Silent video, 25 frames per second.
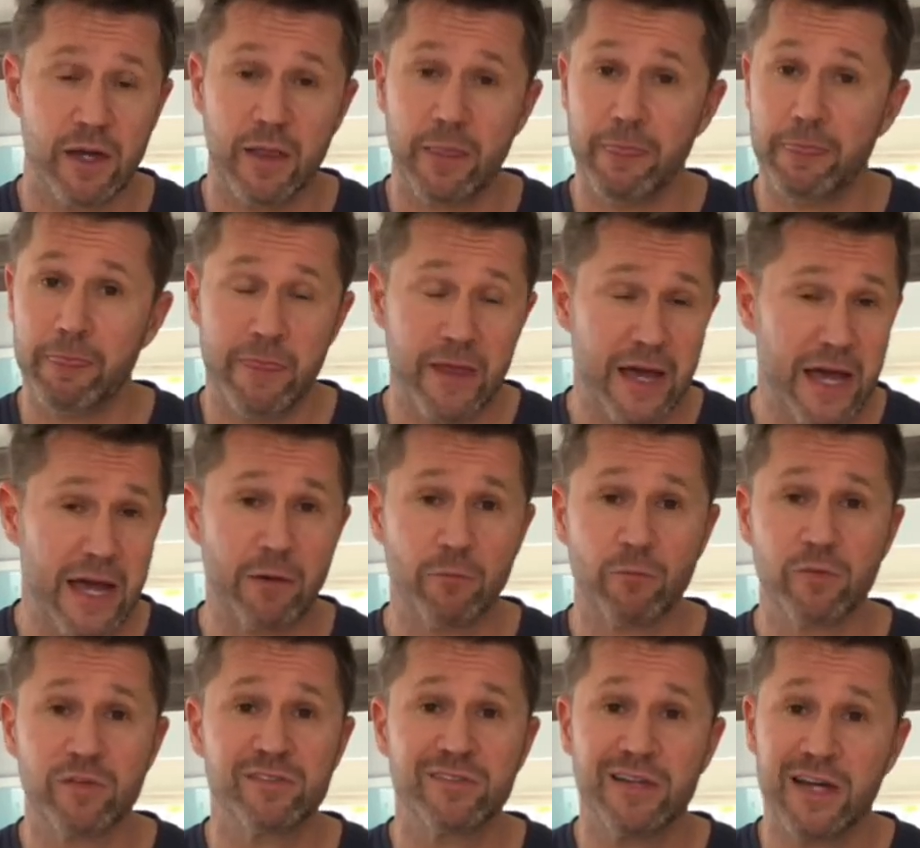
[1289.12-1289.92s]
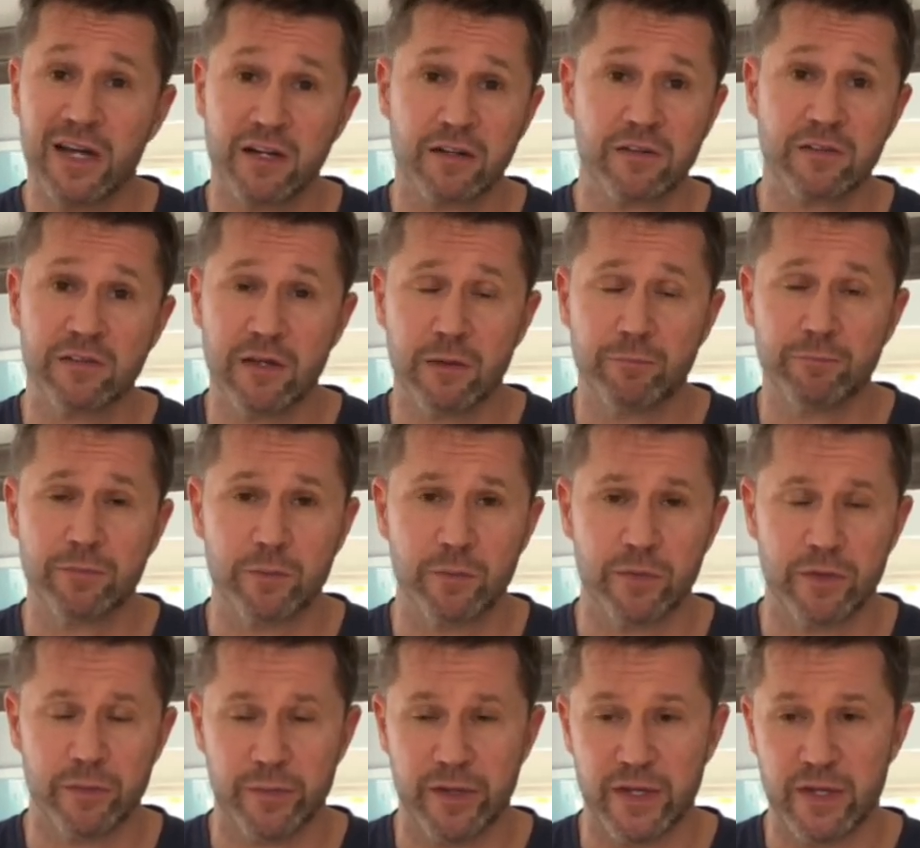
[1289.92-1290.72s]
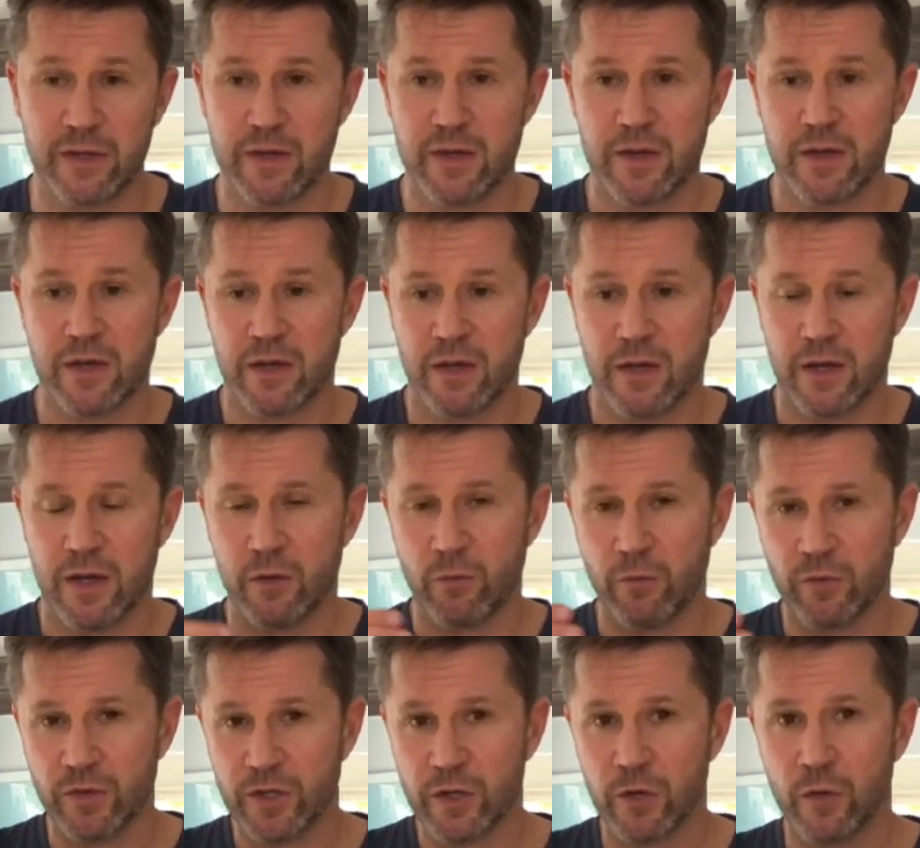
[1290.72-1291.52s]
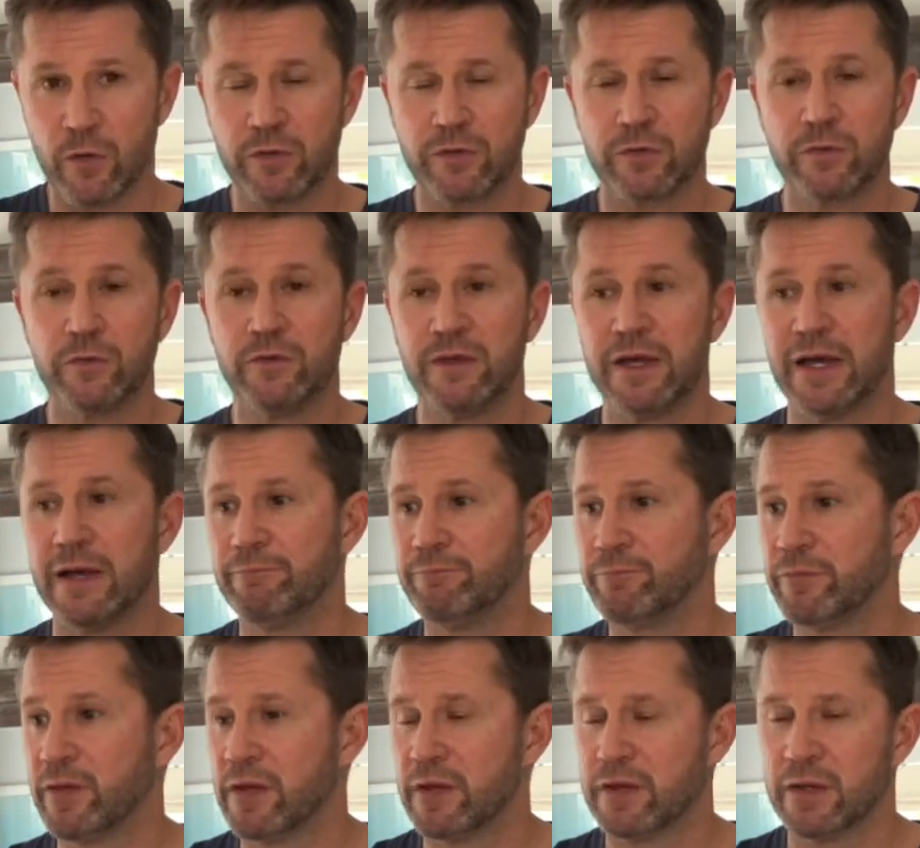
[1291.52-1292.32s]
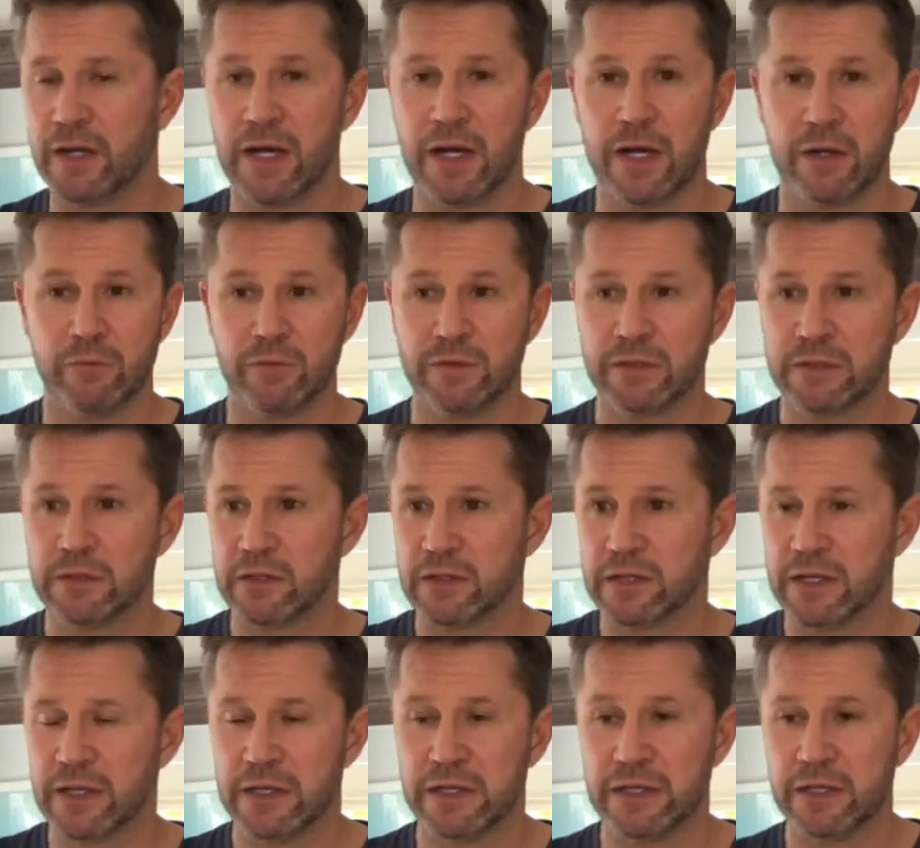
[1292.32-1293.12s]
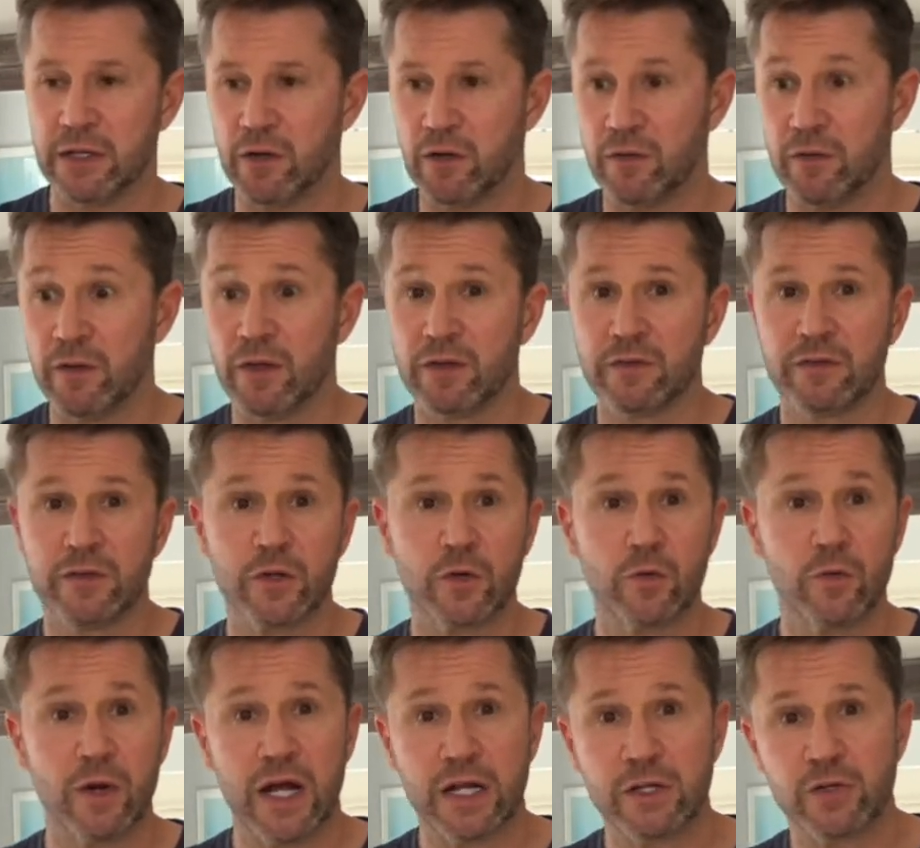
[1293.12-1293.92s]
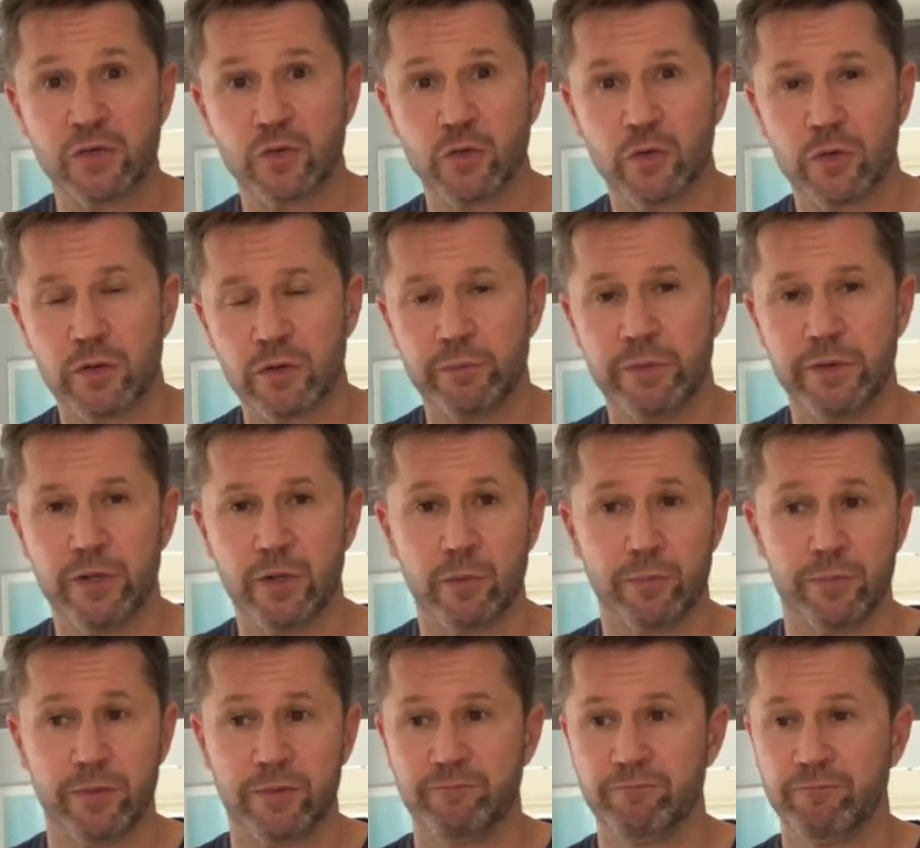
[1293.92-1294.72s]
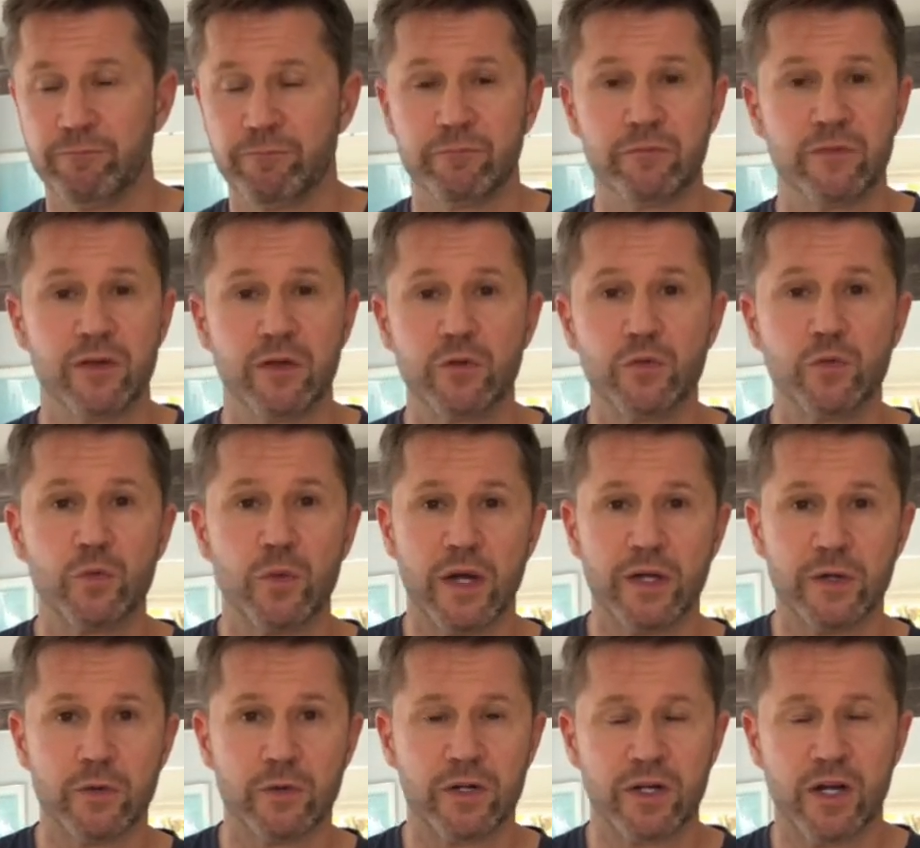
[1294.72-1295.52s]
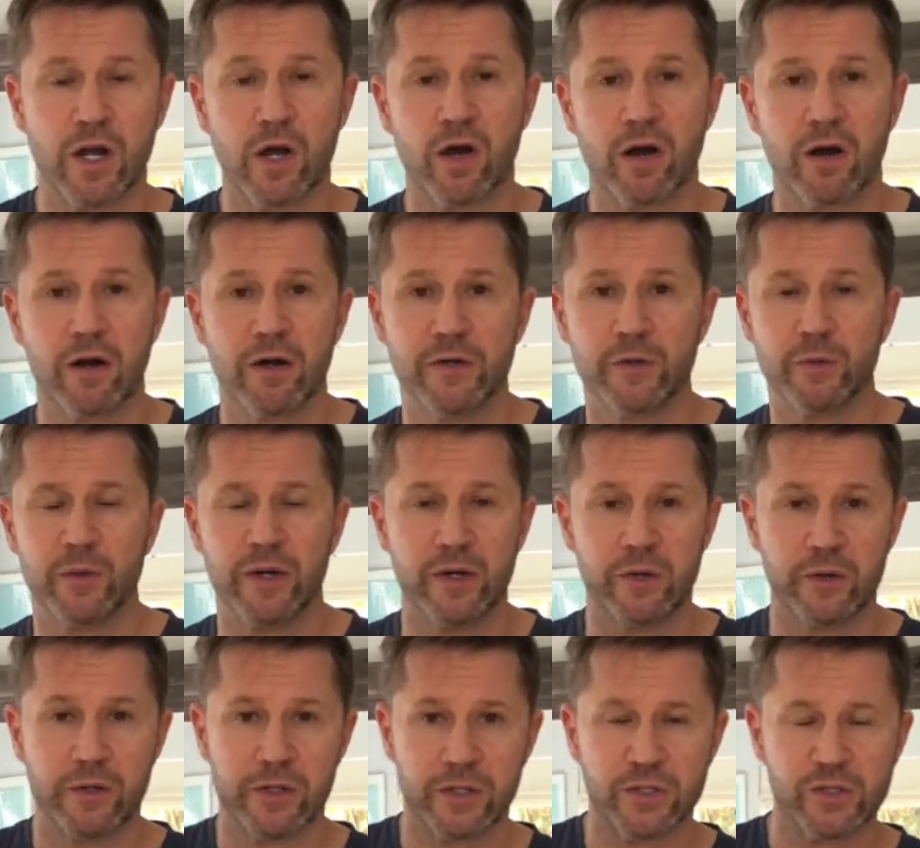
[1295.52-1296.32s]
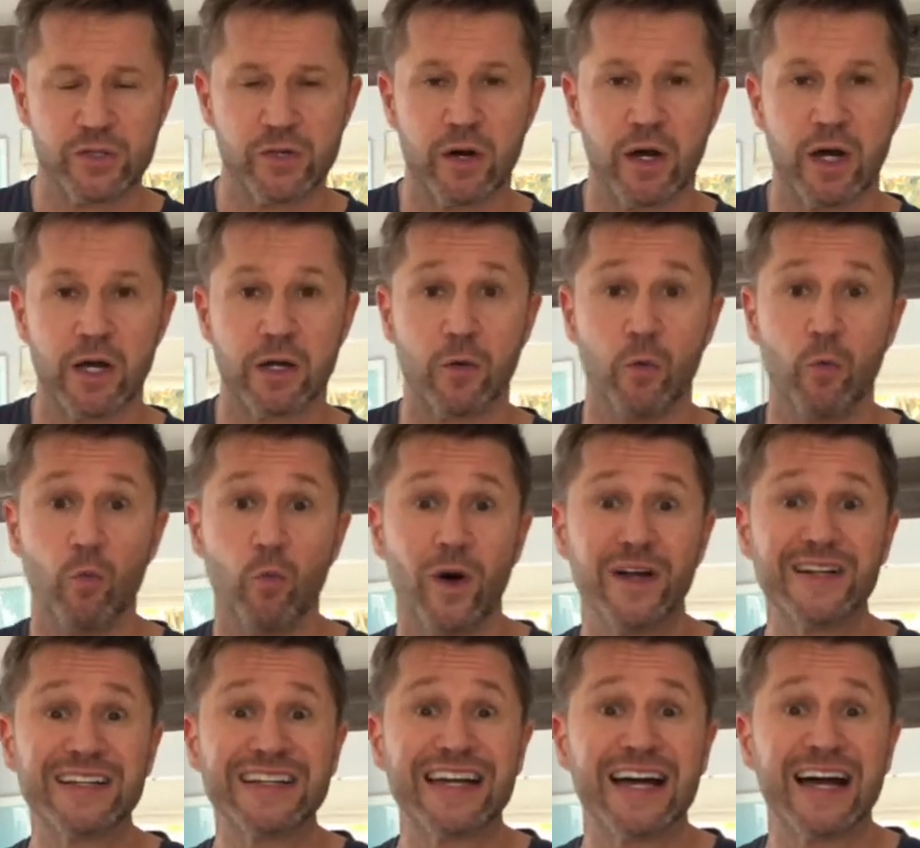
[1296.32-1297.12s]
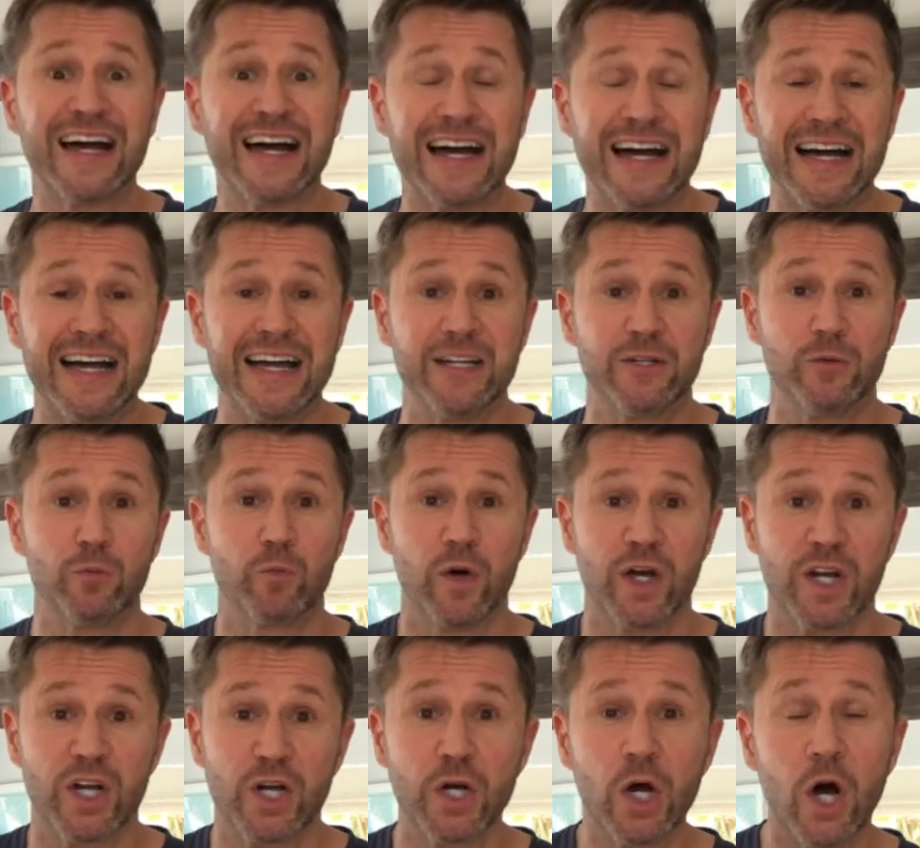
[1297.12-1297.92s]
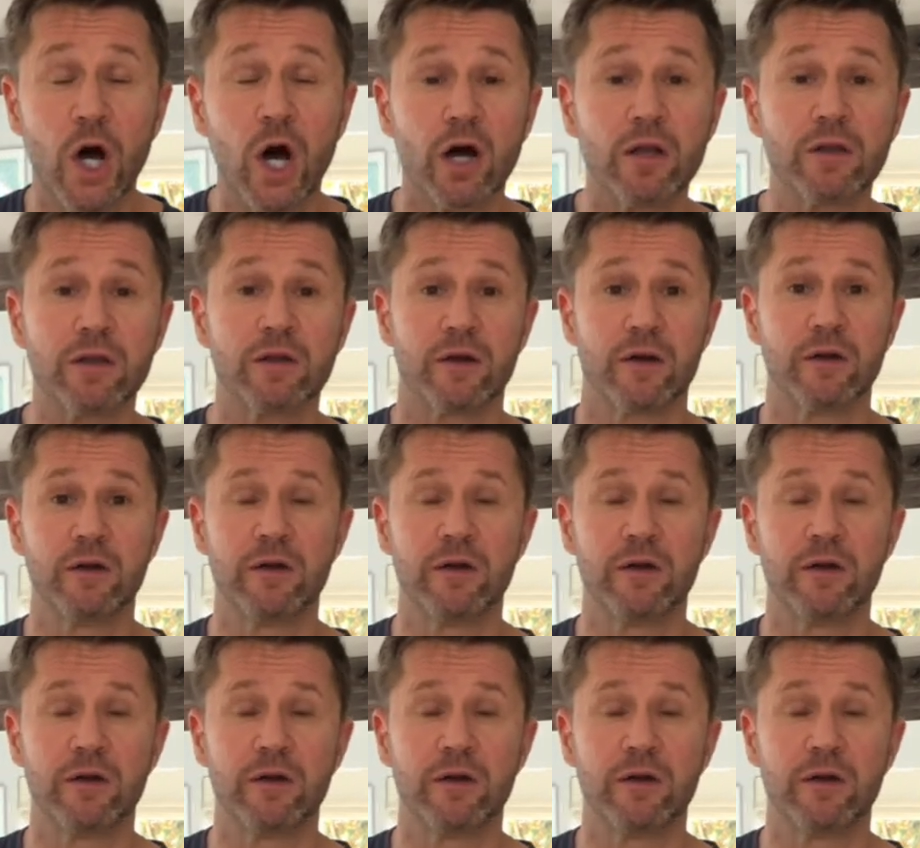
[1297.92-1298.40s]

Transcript: That was not acceptable to me. I would go through that. I would look at, the garage door would be open. Do I own a car? Do I own a truck? What kind? What color?